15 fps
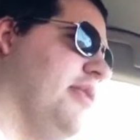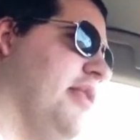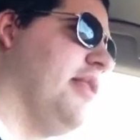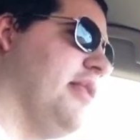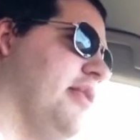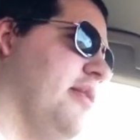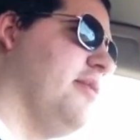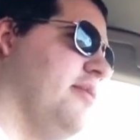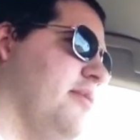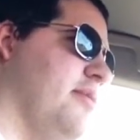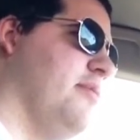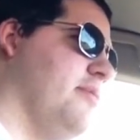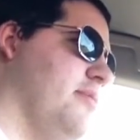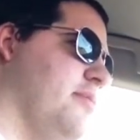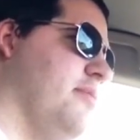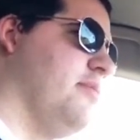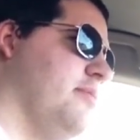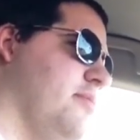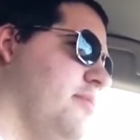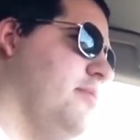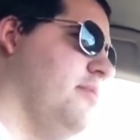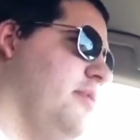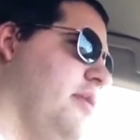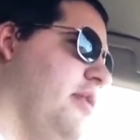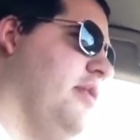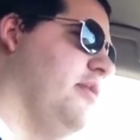You should have gone left. Don't do it now.